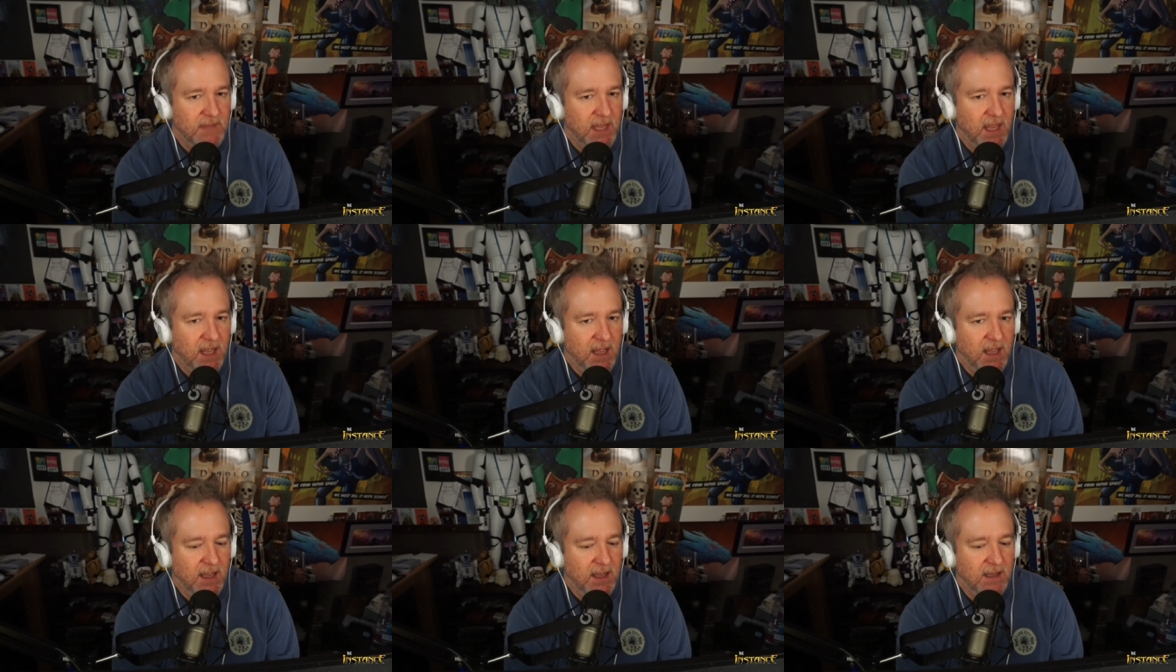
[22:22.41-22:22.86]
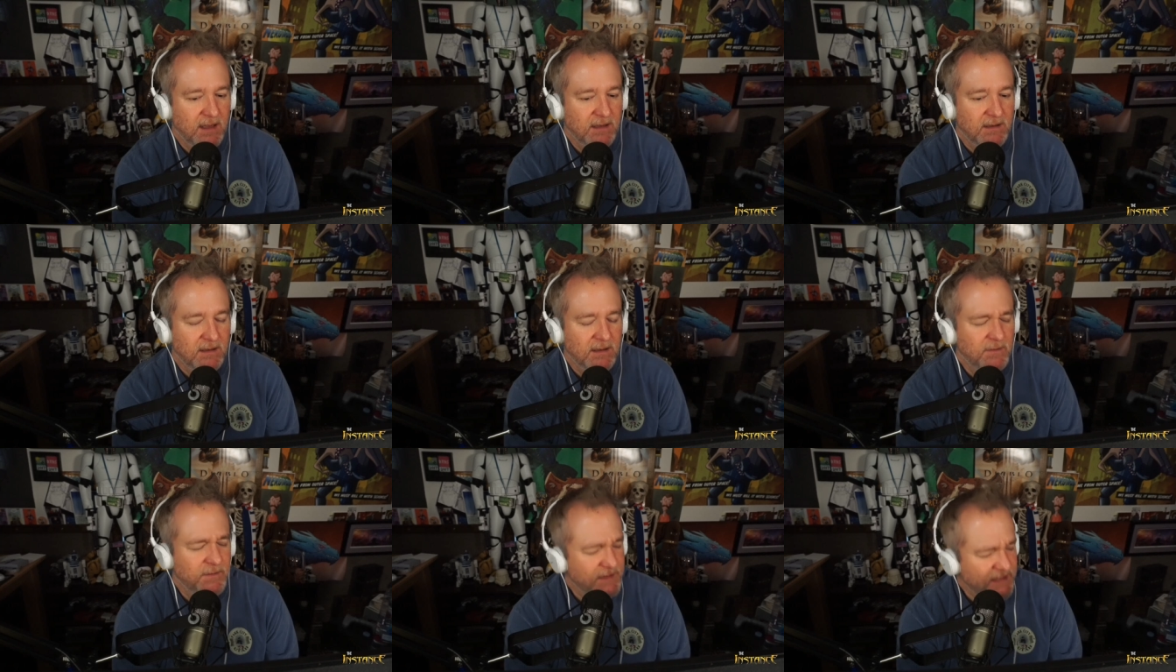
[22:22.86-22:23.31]
uh, I
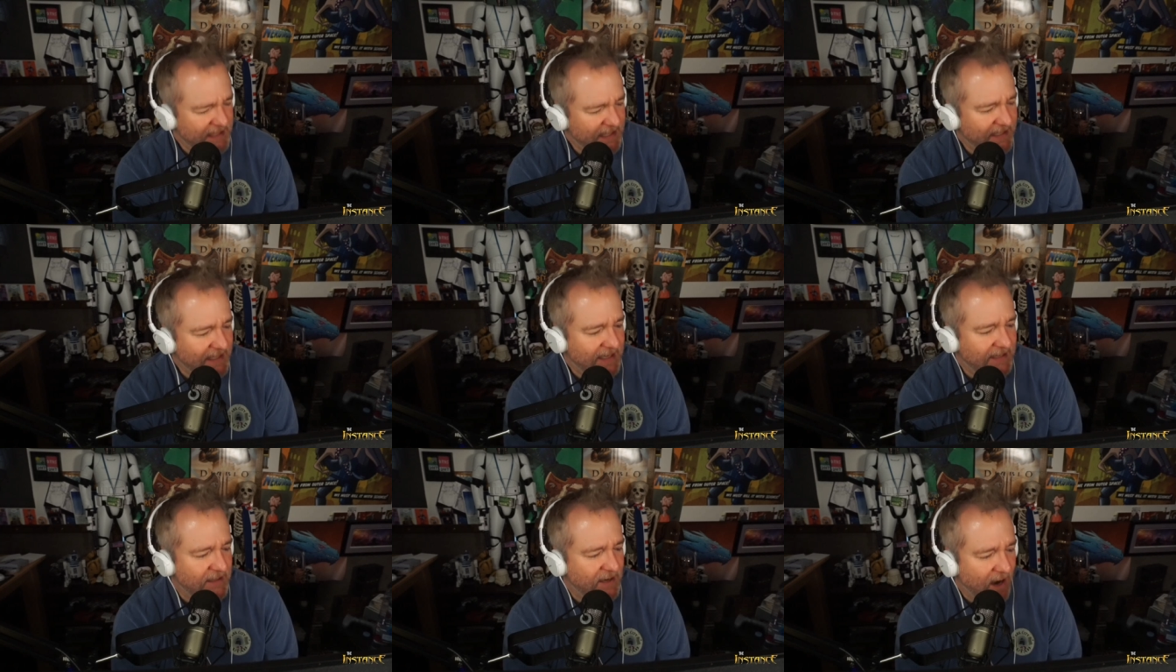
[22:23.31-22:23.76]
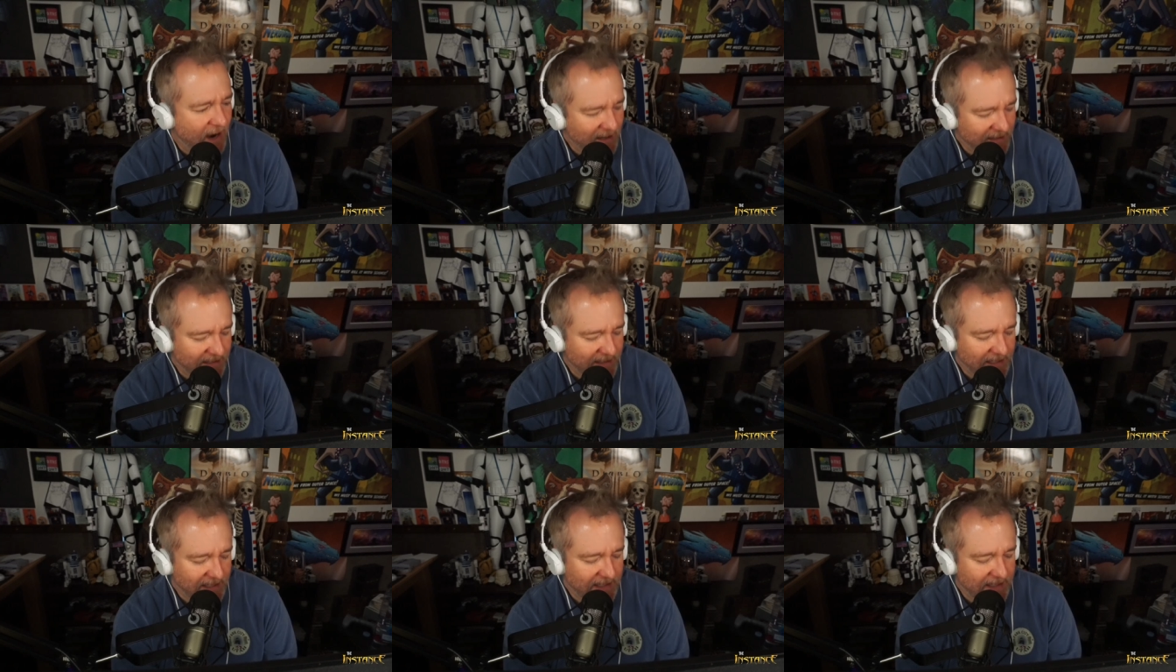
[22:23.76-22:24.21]
don't know if he said they
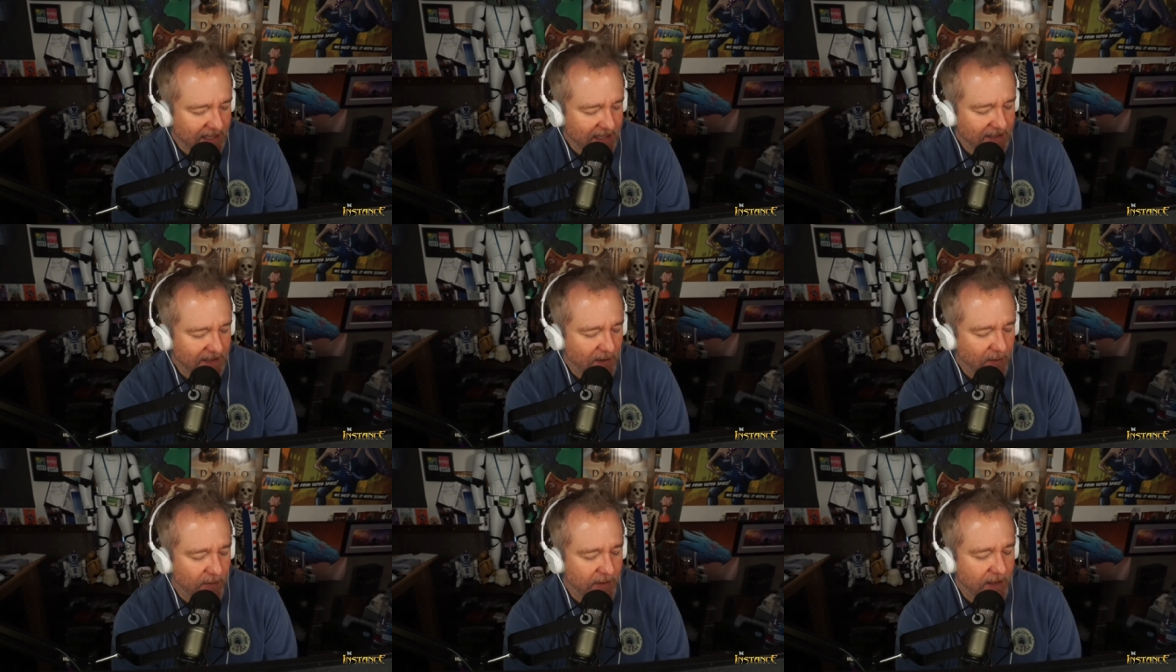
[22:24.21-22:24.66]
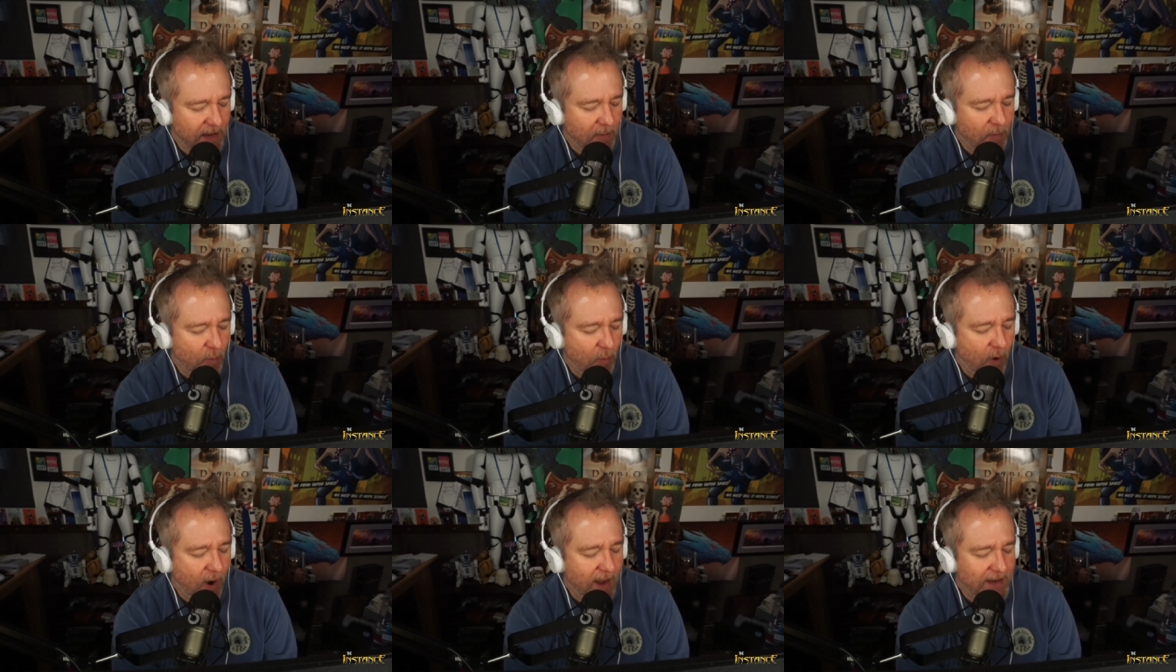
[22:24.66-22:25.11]
talked to Nintendo or they
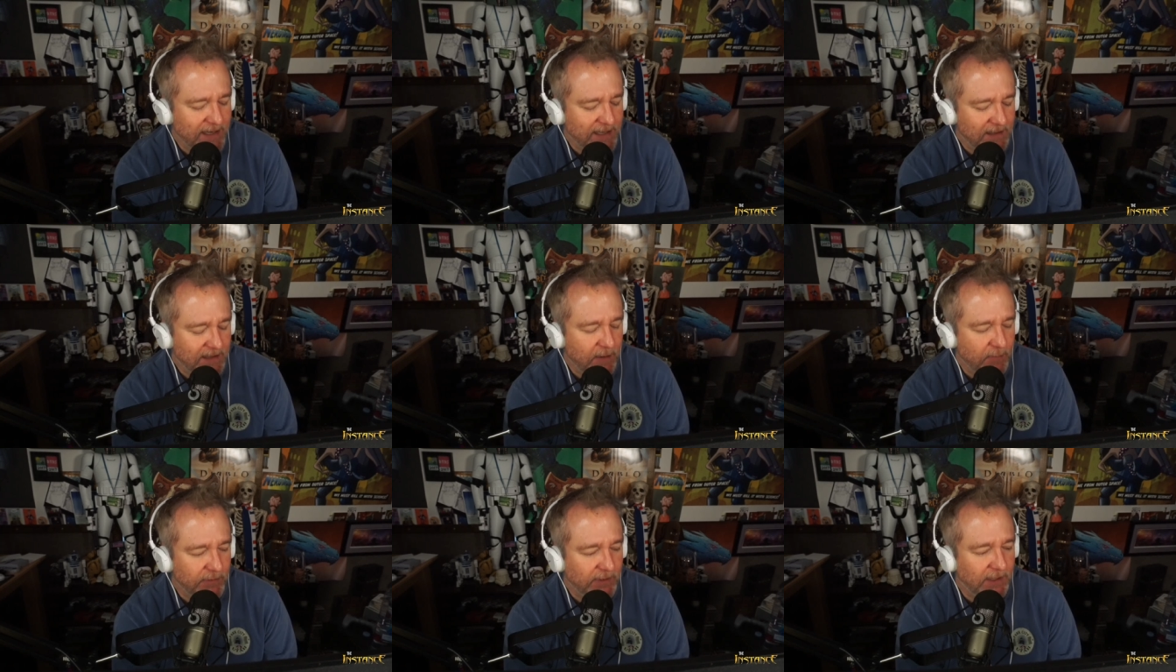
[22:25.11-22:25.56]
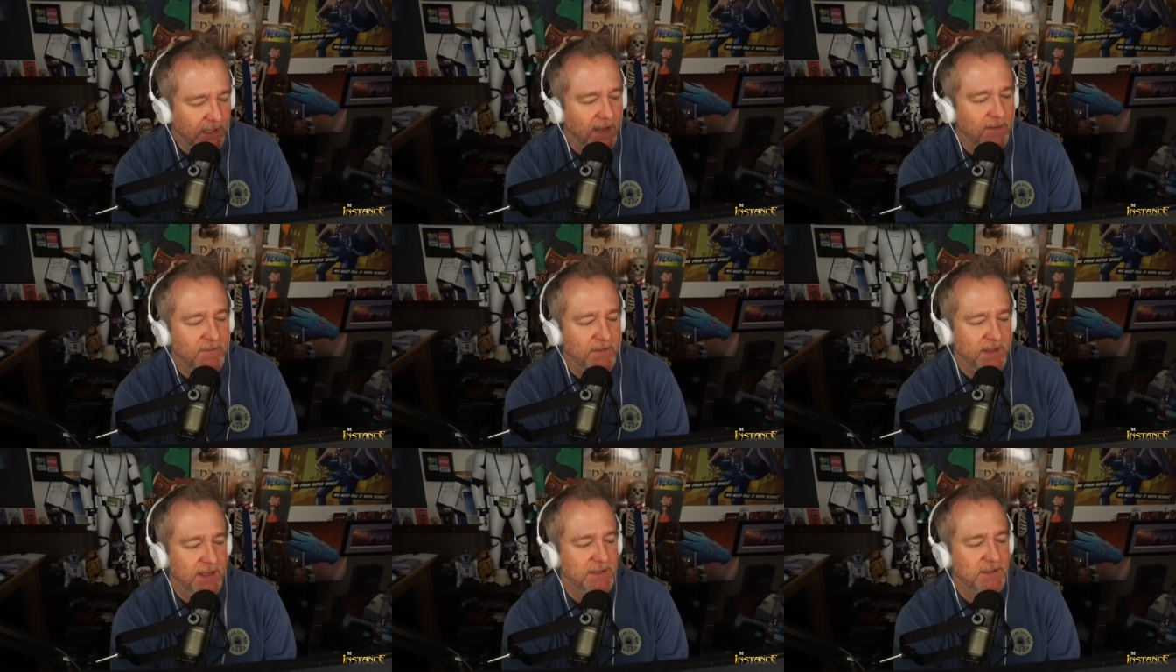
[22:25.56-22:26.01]
wanted they would
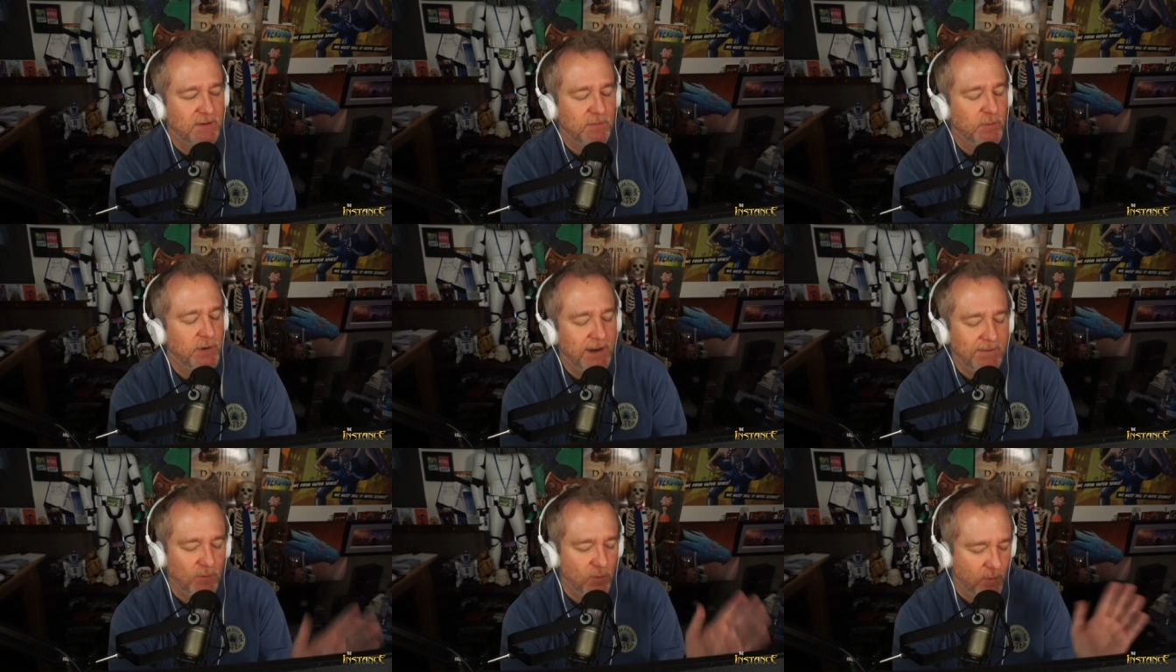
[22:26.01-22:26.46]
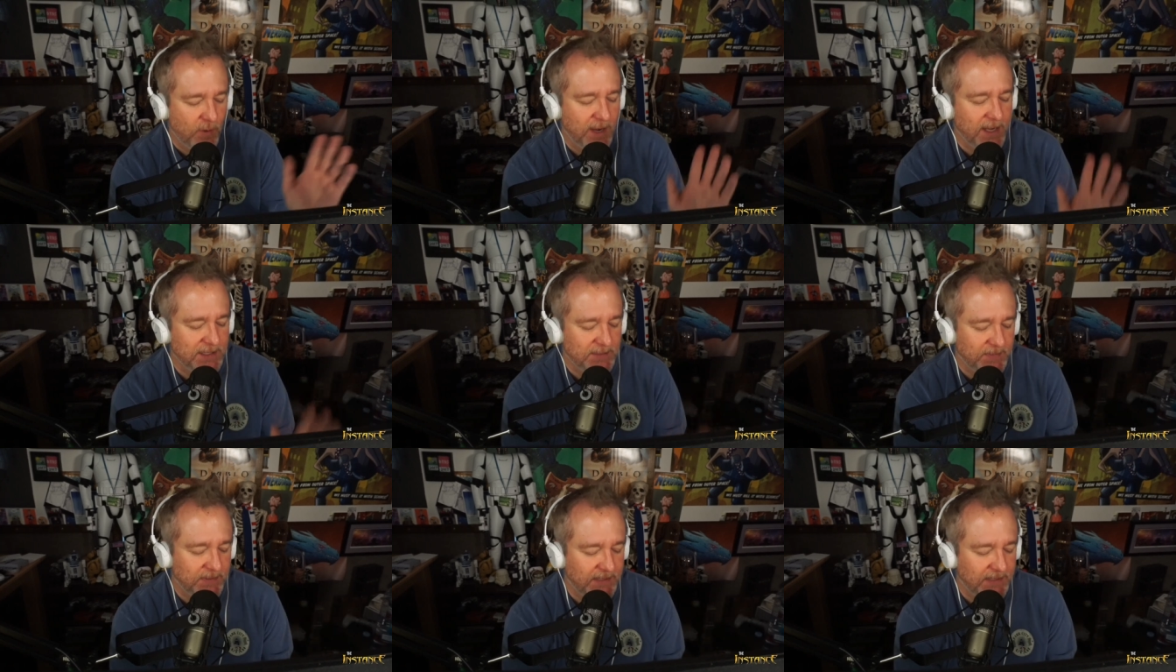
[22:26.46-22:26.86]
love this or whatever it was,